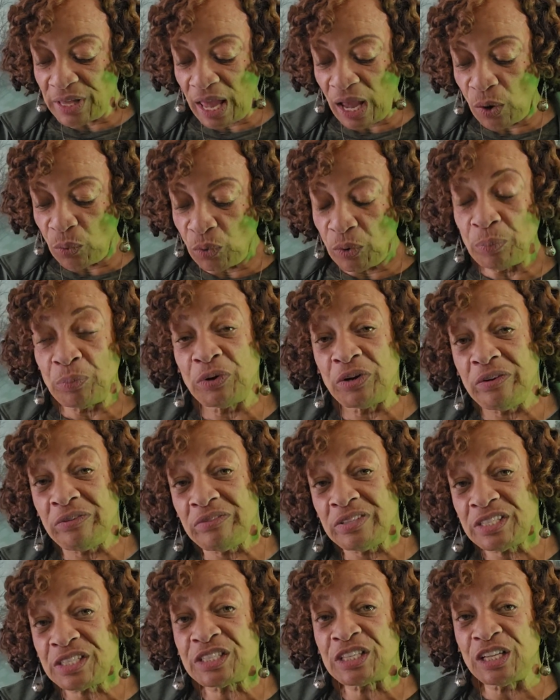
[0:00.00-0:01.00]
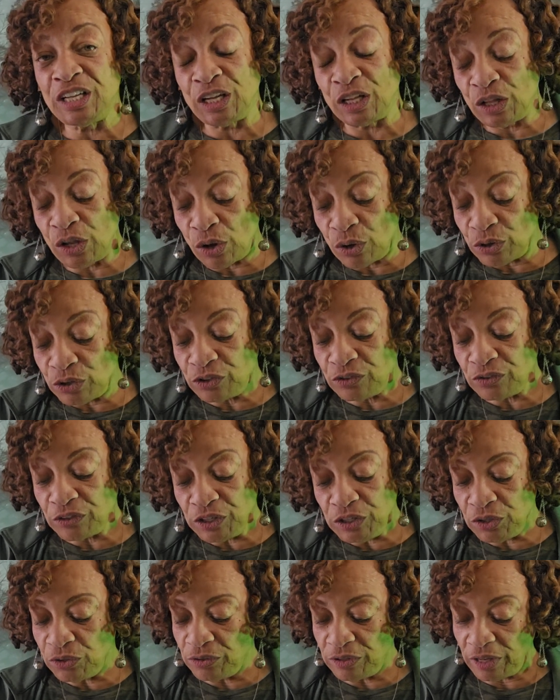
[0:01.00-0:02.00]
that were previously closed for
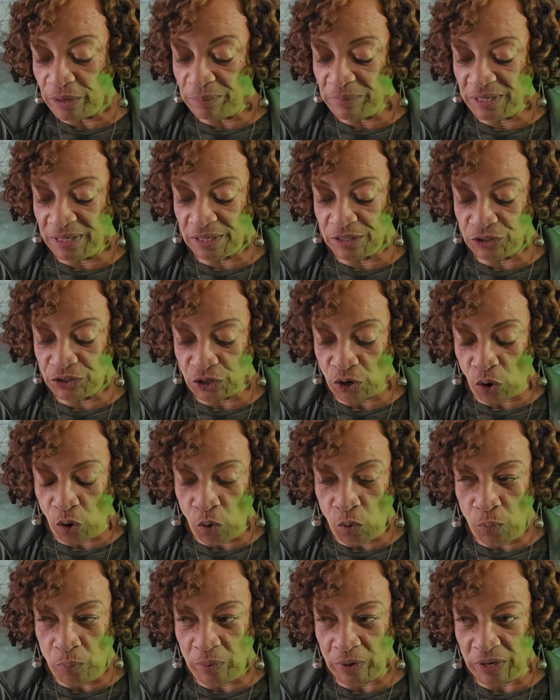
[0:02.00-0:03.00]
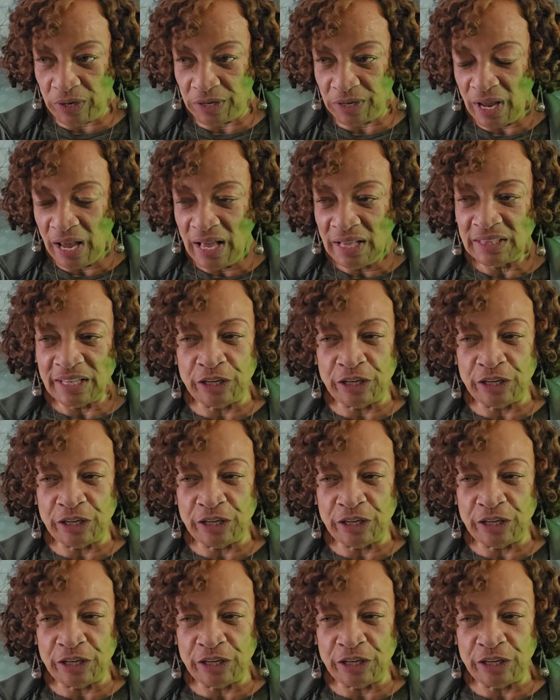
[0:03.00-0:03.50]
you, they begin to open.